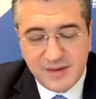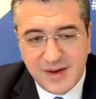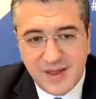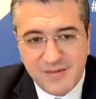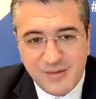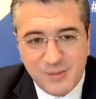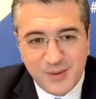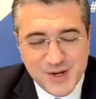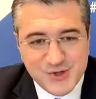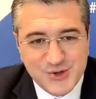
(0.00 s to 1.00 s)
and I have the
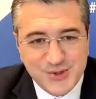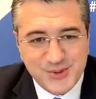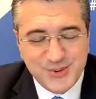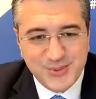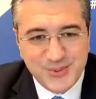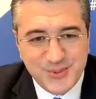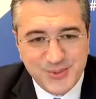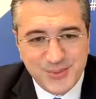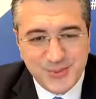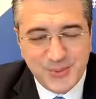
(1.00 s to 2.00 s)
pleasure to
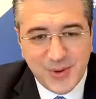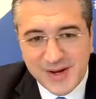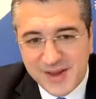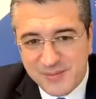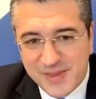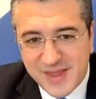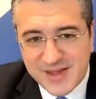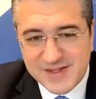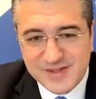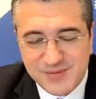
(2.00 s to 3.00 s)
welcome with us